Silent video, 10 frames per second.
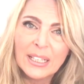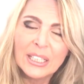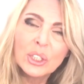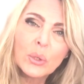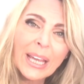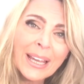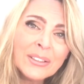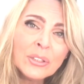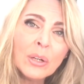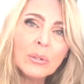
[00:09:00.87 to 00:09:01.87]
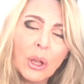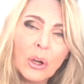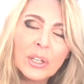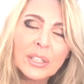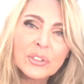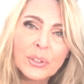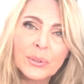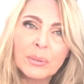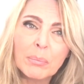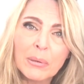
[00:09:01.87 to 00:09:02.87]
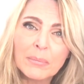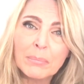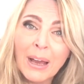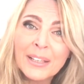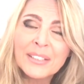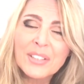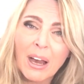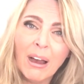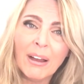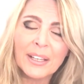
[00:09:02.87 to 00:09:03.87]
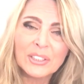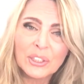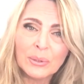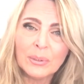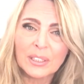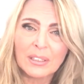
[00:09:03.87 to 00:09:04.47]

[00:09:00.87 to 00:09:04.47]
You can no longer turn a blind eye to it,